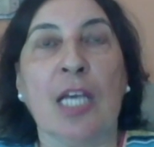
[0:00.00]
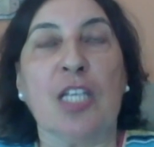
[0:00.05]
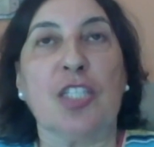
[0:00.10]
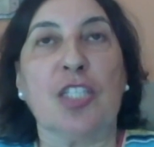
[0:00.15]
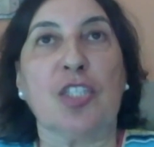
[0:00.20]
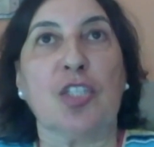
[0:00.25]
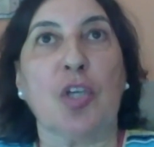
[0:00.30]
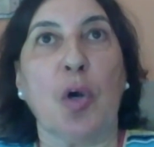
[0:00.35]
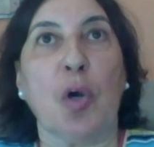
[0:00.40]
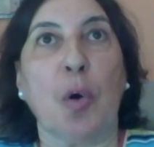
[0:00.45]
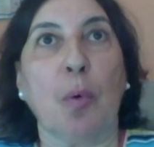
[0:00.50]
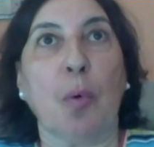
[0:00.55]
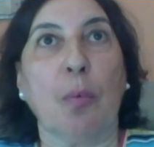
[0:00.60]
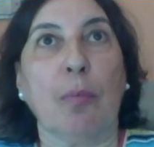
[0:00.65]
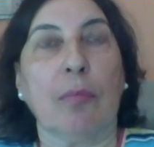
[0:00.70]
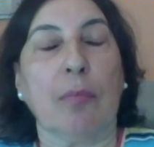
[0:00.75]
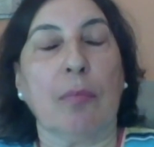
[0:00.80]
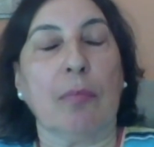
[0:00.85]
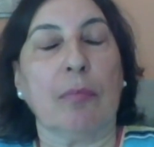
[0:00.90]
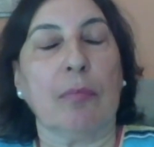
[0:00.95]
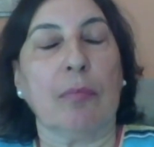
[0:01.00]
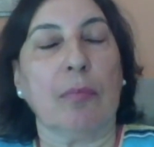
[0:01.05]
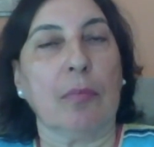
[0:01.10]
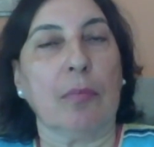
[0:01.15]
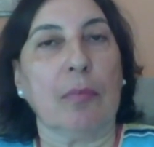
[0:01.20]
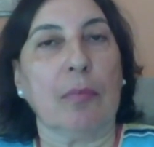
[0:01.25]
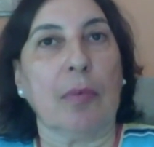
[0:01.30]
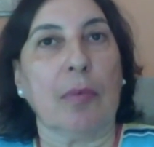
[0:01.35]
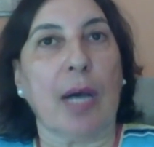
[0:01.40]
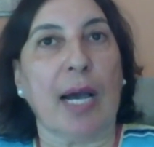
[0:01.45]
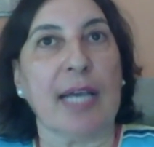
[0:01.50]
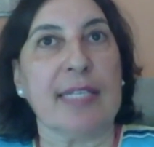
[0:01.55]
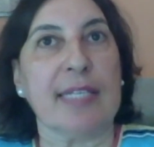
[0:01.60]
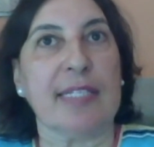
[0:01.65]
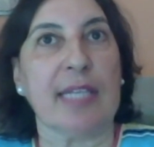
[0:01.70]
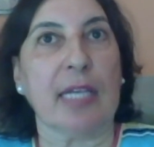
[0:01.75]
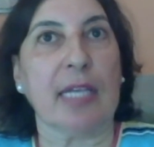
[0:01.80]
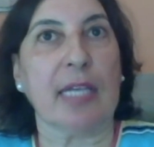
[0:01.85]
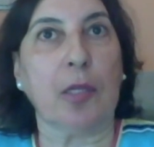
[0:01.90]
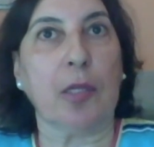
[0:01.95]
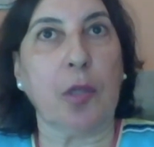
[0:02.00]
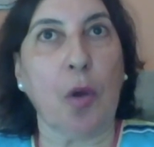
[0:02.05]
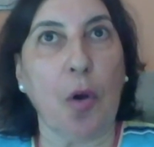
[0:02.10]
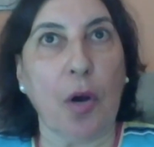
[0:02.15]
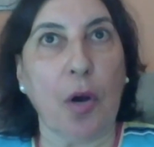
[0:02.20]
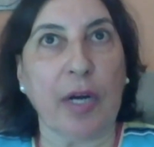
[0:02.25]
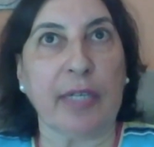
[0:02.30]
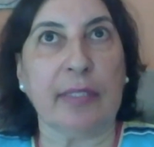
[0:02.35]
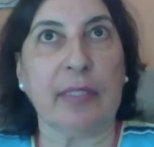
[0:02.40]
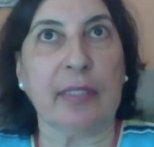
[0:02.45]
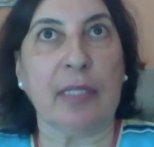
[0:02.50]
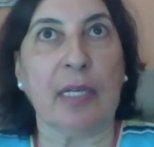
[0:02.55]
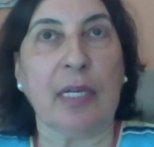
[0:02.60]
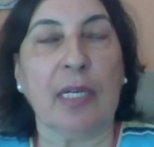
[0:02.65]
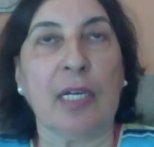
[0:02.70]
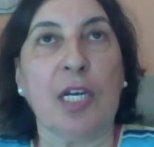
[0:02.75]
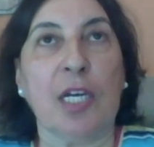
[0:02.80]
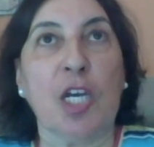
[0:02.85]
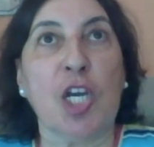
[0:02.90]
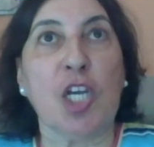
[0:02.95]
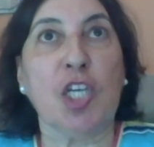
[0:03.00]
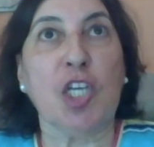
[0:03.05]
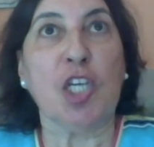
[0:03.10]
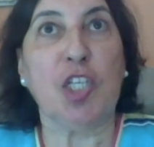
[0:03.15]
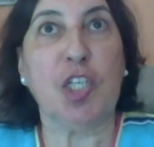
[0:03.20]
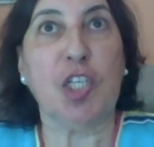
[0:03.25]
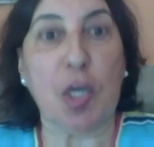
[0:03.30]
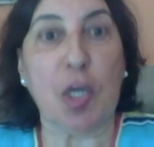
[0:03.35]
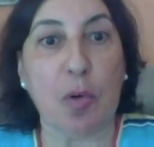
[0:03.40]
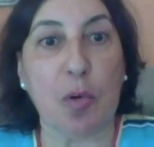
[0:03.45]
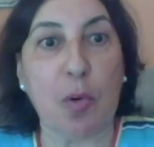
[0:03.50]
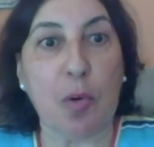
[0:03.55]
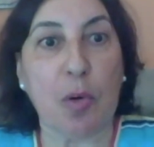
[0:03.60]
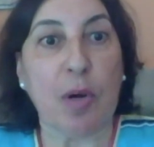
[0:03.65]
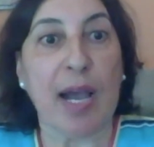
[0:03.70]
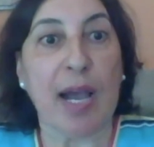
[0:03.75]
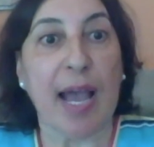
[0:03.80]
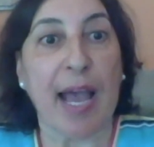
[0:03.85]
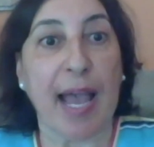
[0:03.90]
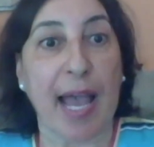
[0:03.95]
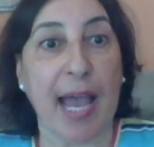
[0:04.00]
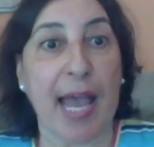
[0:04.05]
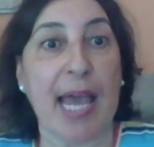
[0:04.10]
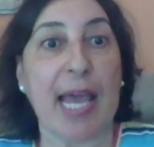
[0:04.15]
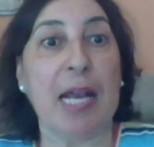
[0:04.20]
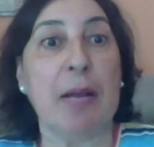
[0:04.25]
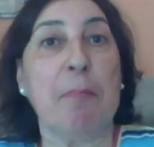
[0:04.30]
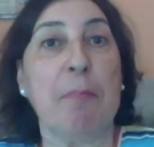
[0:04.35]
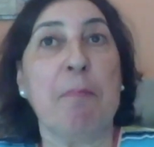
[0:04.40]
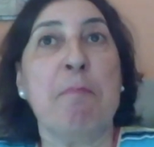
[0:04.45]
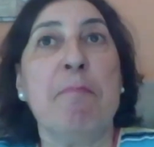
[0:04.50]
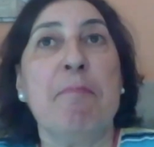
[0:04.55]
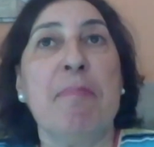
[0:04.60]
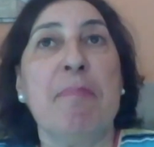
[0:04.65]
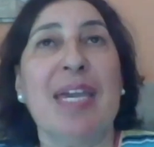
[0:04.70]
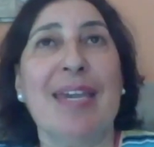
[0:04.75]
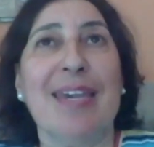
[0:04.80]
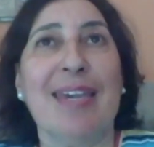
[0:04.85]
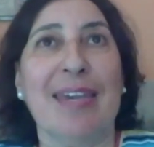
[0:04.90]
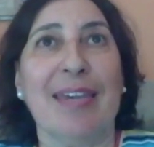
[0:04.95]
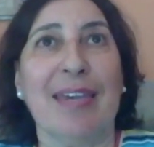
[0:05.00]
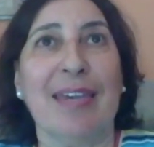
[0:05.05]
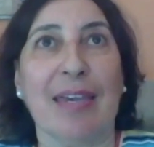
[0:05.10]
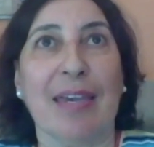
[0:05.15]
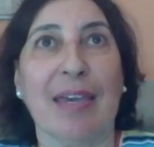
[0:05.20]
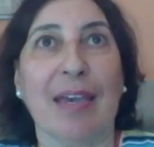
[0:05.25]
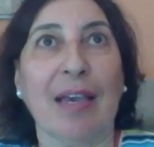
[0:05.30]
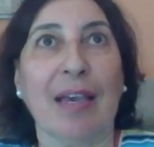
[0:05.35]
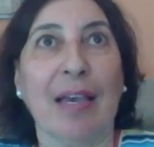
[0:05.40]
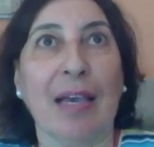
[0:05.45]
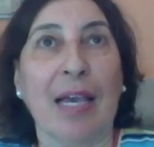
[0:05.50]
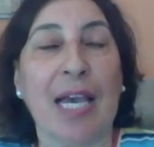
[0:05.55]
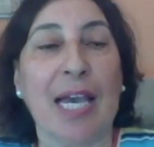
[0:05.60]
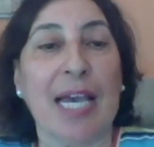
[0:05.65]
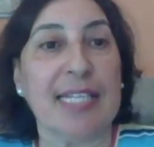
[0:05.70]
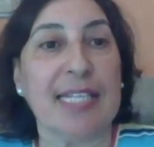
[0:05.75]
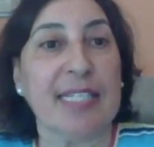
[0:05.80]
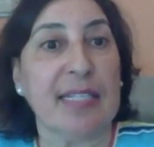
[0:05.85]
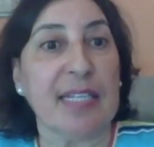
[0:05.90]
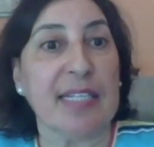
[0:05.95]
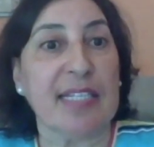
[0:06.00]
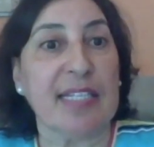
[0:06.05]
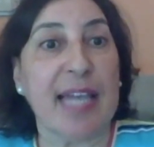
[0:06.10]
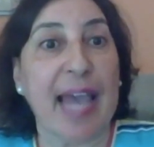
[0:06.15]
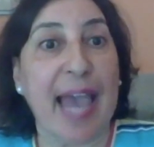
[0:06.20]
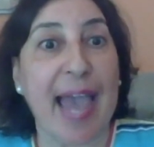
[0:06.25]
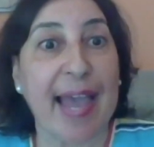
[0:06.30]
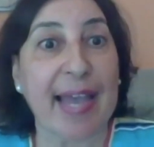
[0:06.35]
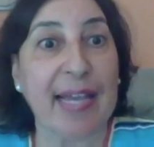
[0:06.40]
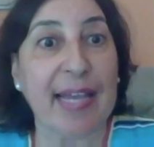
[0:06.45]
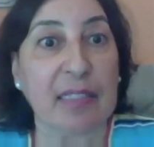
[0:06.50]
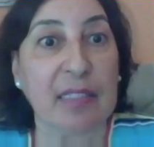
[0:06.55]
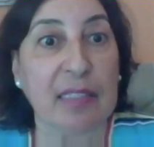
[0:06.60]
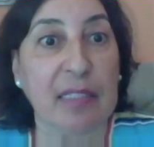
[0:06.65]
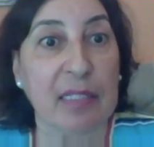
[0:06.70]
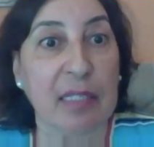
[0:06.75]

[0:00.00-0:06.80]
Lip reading: So I said, Lord, you help me. Is this the end?